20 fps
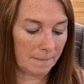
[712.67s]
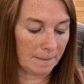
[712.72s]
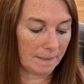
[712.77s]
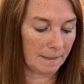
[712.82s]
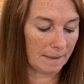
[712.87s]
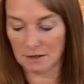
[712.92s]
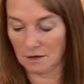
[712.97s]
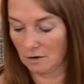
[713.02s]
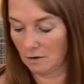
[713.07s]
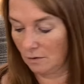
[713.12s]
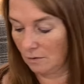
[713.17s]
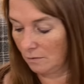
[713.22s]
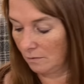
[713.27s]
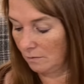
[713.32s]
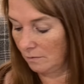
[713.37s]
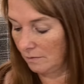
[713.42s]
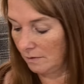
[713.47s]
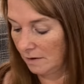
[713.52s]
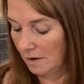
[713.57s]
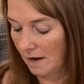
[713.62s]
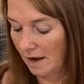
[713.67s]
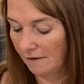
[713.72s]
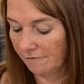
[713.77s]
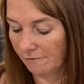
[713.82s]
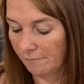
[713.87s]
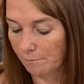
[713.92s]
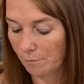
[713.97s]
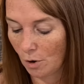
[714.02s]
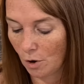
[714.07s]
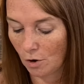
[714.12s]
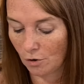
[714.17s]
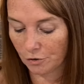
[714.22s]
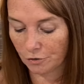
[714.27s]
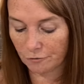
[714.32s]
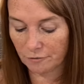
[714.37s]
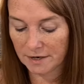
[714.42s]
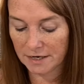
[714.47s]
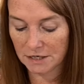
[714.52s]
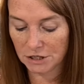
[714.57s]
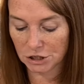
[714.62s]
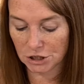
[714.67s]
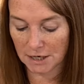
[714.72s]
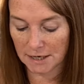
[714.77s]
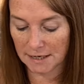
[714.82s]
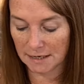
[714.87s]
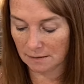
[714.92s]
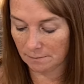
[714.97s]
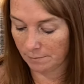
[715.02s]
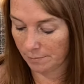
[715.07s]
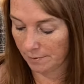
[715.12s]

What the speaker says: So I've bought 3 sheep.